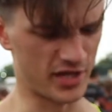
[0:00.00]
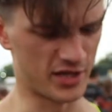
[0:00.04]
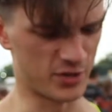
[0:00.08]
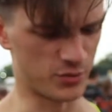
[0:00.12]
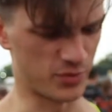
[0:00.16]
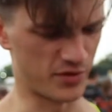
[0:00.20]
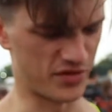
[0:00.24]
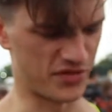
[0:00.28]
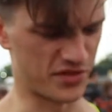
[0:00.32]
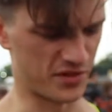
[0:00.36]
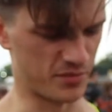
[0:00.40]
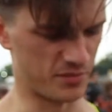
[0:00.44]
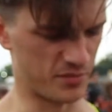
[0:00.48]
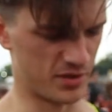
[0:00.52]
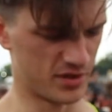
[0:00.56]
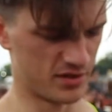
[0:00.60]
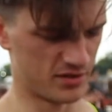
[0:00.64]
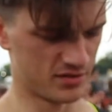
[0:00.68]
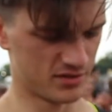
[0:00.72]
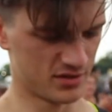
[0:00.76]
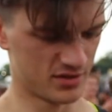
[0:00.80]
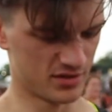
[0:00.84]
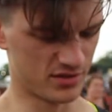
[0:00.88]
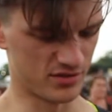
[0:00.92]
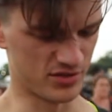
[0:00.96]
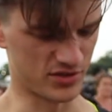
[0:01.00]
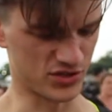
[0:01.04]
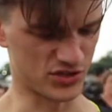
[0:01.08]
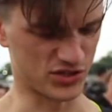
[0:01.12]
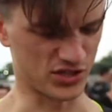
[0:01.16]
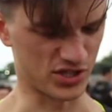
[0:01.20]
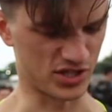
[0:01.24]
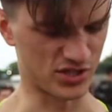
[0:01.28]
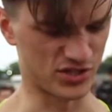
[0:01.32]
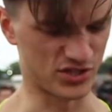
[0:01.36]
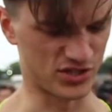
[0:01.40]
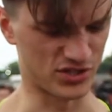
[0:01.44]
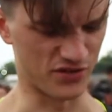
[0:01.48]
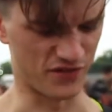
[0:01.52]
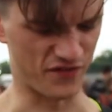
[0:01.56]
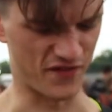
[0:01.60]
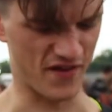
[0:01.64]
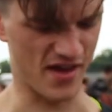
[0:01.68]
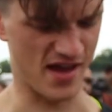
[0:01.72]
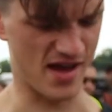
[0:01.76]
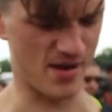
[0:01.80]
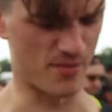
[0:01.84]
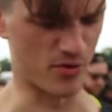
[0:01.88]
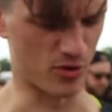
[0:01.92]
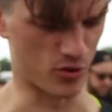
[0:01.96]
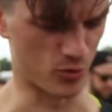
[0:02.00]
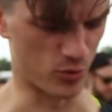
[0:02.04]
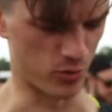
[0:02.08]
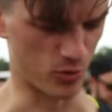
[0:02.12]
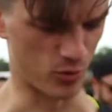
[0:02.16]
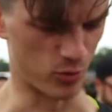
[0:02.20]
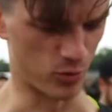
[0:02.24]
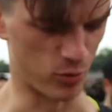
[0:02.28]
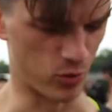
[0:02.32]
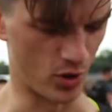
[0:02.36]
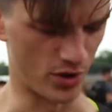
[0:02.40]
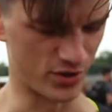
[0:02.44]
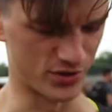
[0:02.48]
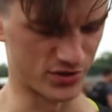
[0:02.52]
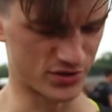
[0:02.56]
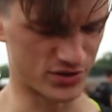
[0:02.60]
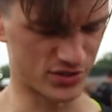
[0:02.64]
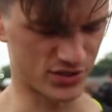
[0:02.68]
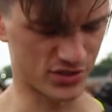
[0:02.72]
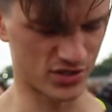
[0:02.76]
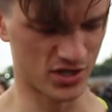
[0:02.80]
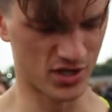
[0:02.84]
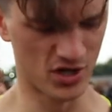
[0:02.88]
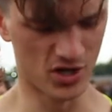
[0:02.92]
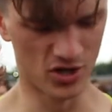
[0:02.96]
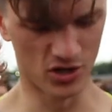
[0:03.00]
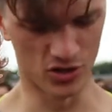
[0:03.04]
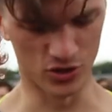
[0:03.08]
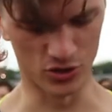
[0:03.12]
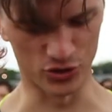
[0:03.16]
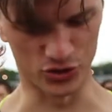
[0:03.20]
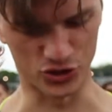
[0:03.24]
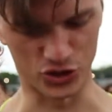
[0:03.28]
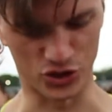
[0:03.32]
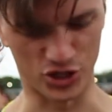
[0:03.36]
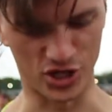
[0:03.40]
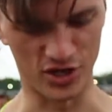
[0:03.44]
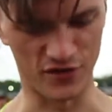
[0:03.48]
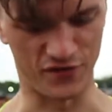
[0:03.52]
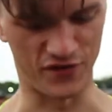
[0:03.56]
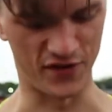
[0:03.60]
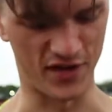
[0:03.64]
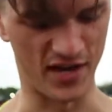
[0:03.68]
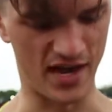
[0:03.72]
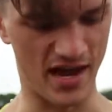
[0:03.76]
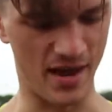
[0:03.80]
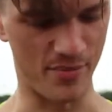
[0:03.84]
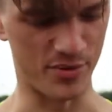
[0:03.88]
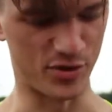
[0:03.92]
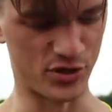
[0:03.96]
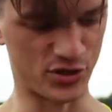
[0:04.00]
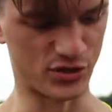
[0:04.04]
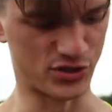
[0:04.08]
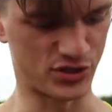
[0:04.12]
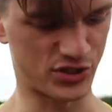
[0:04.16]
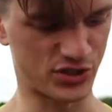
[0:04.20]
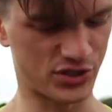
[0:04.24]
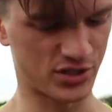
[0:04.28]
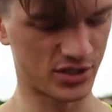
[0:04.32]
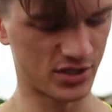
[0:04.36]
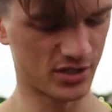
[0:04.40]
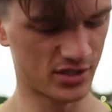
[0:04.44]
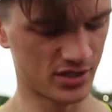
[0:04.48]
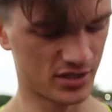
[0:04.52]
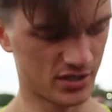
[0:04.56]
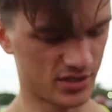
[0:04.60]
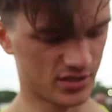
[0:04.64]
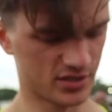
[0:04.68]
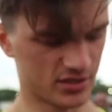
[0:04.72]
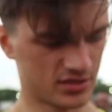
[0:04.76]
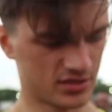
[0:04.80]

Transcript: end the Sons of the Hammer were once Chief Inhabitants. Sounds like something